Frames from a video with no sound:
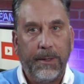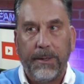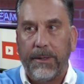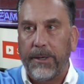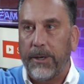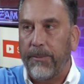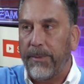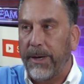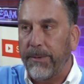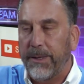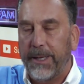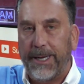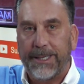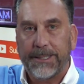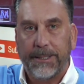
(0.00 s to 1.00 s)
Maybe
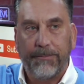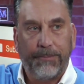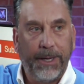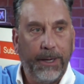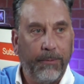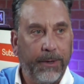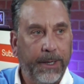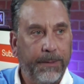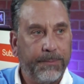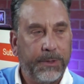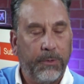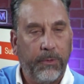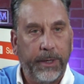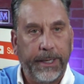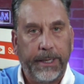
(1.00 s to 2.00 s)
the S&P went up
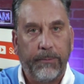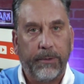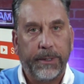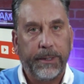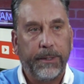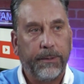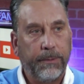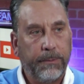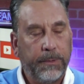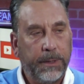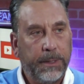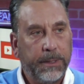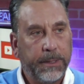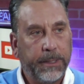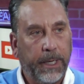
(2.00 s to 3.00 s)
20. Well, you're
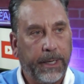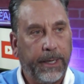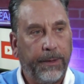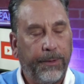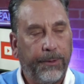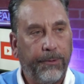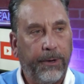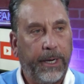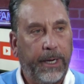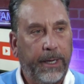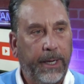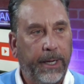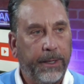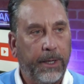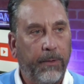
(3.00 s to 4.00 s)
stuck at 3.
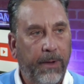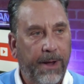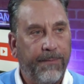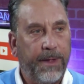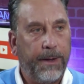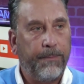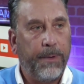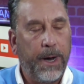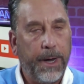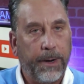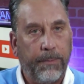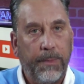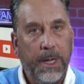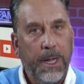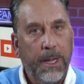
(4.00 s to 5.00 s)
Yeah, you have that bottom.